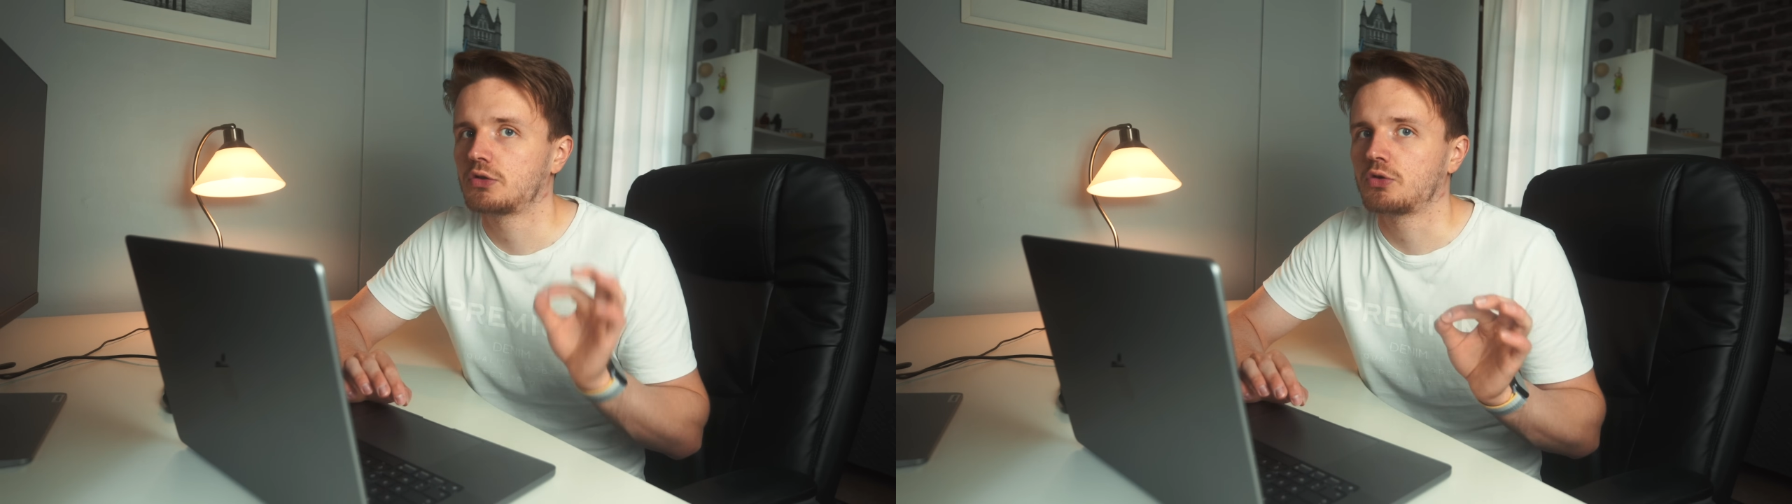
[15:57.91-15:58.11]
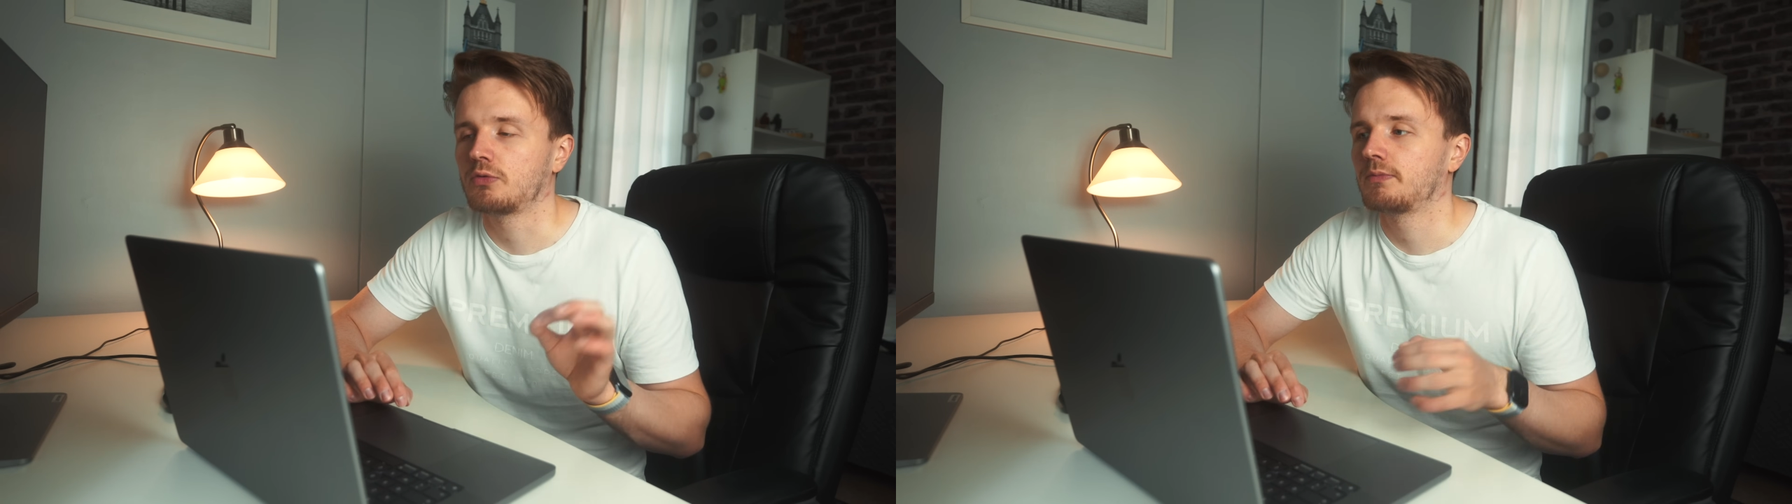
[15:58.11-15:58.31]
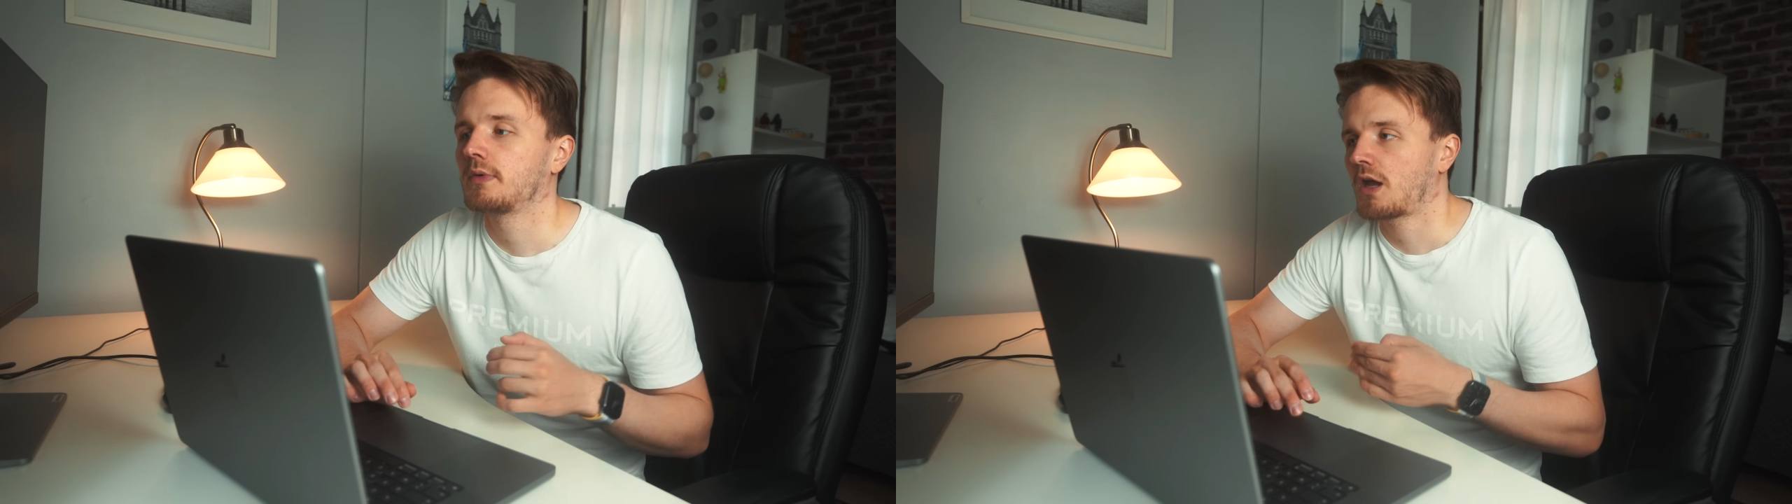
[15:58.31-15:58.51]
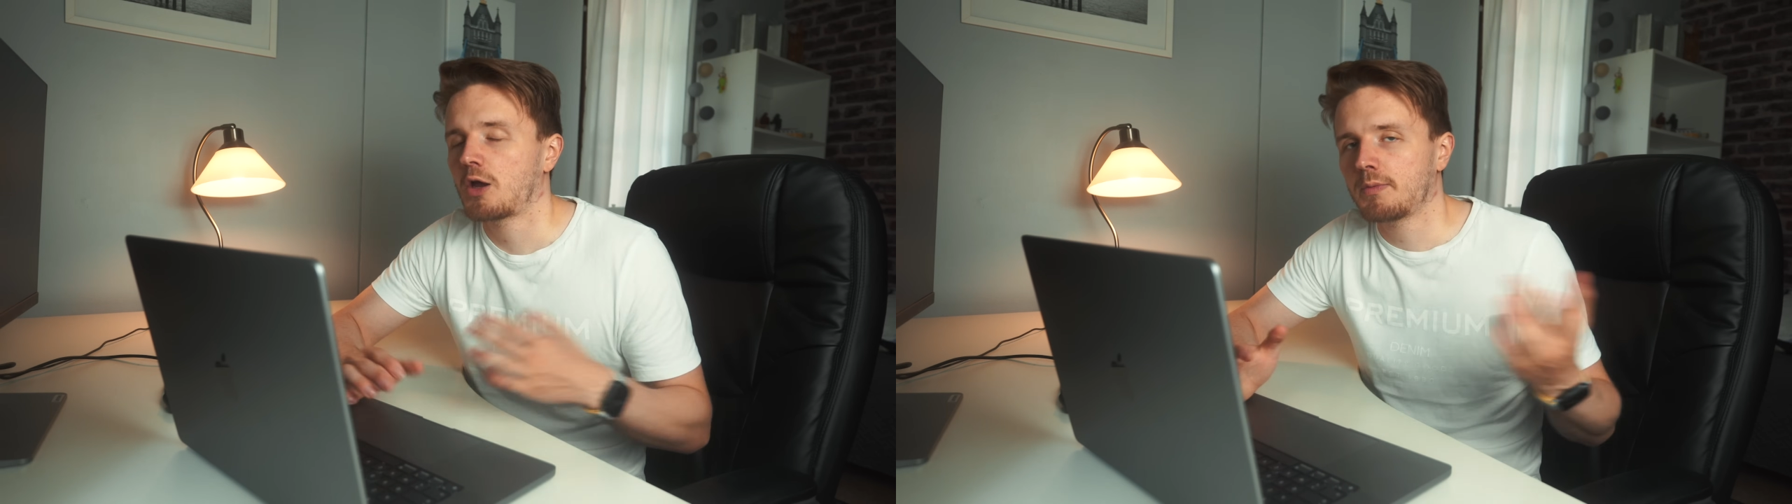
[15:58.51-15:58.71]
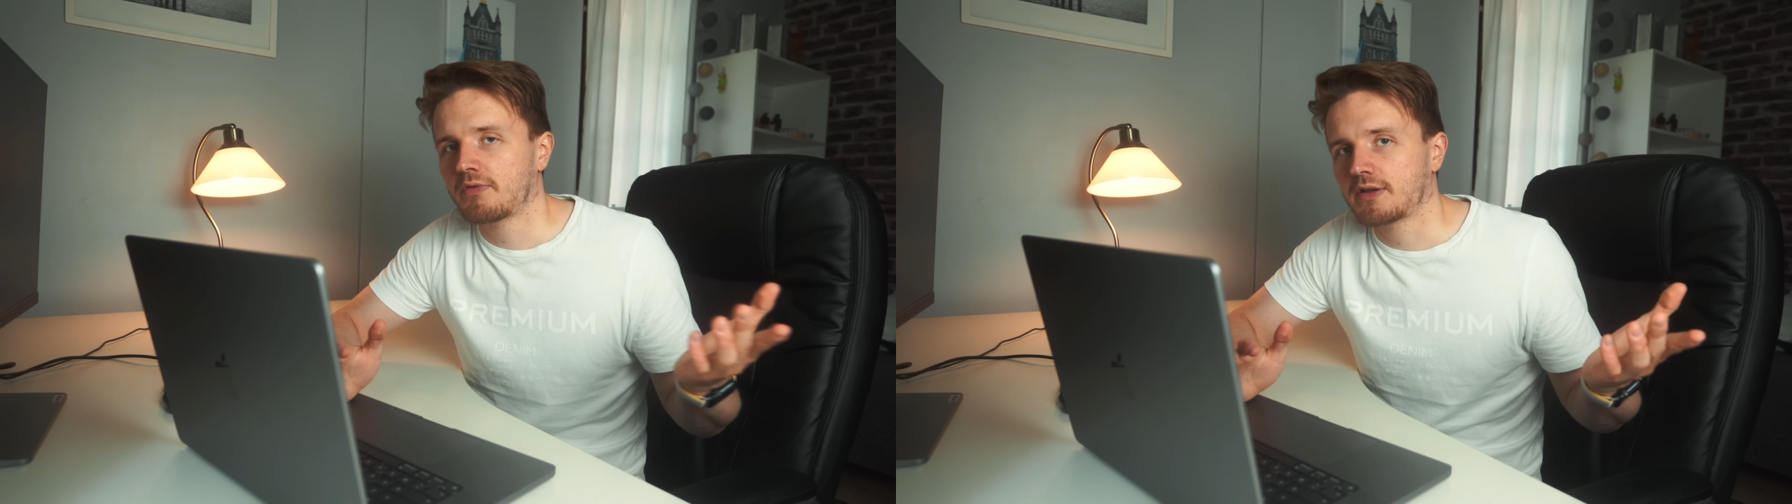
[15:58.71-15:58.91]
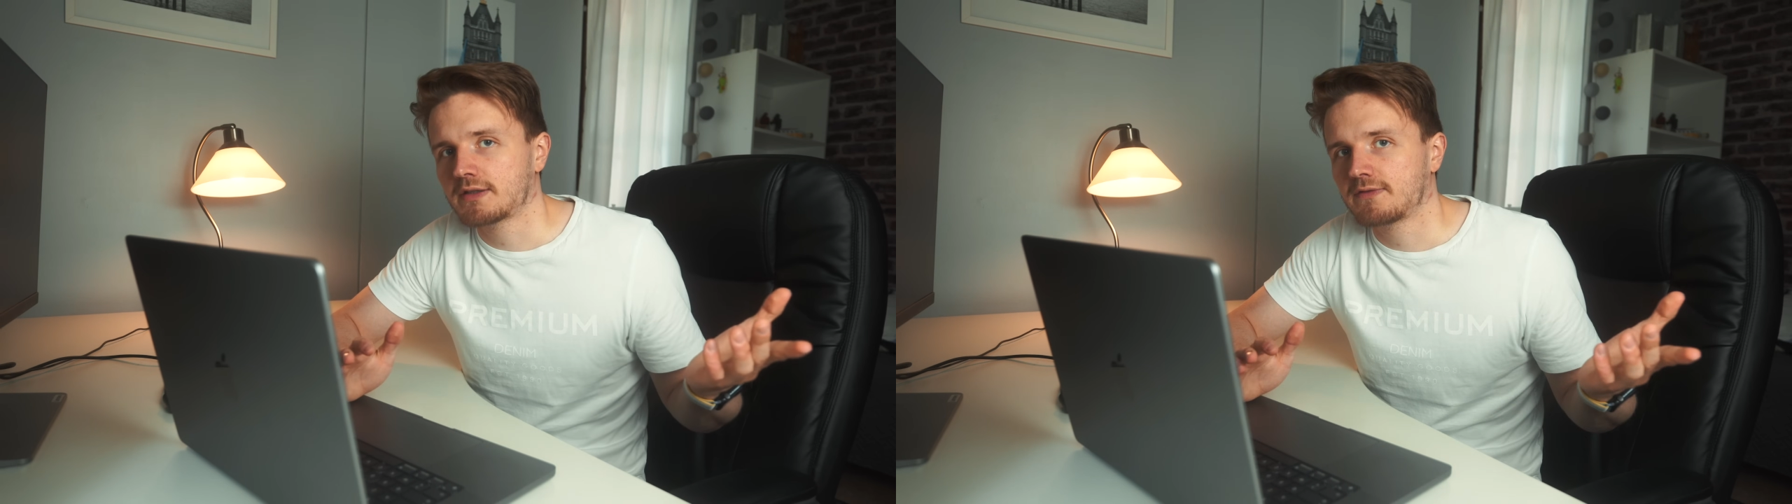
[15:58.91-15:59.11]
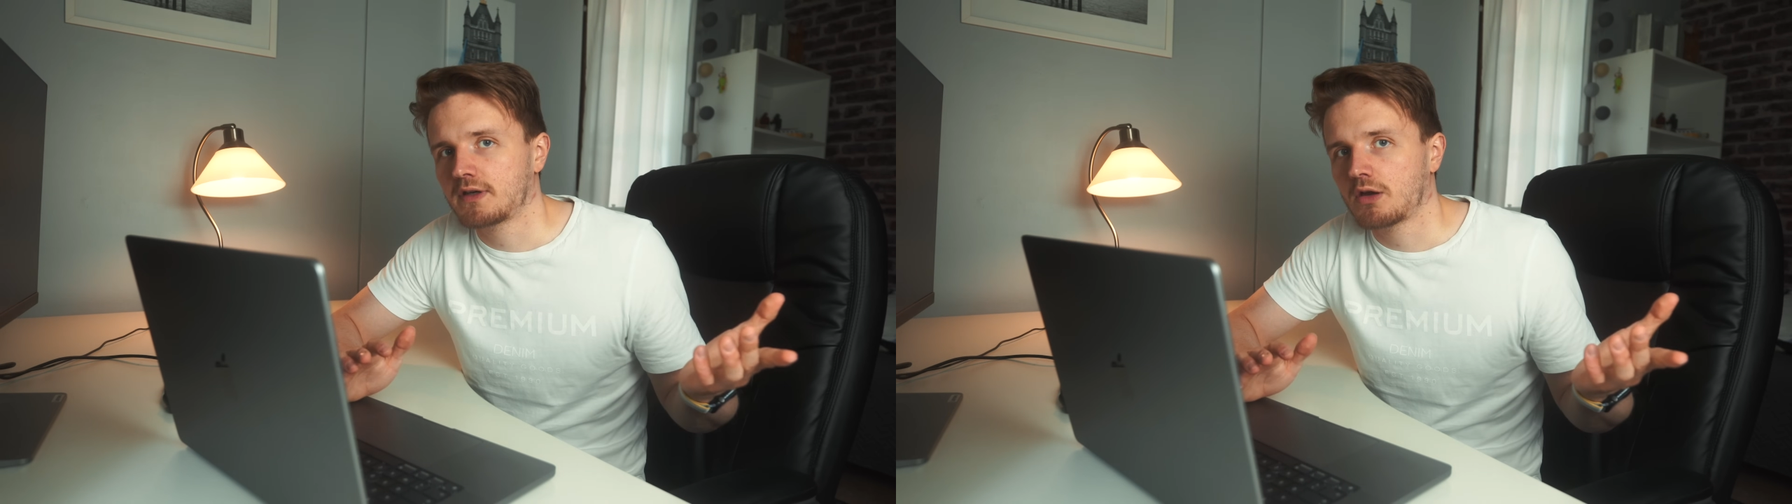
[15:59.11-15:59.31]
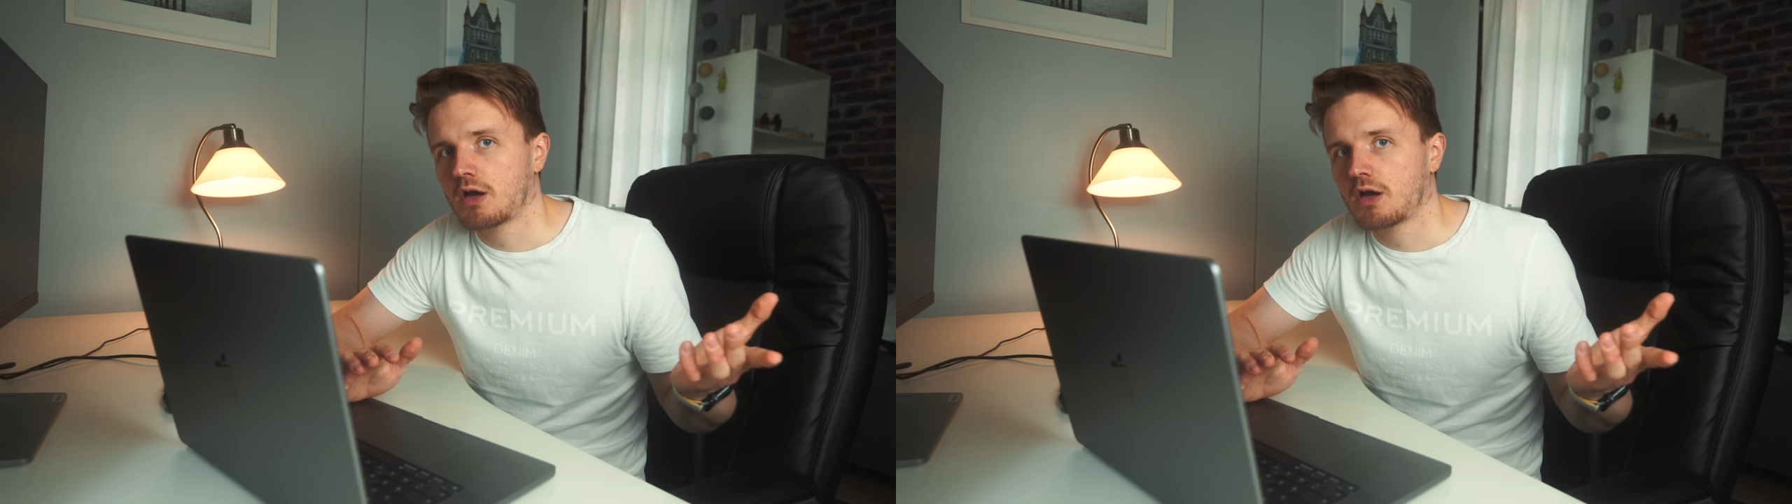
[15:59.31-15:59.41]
to do. I hope you find this video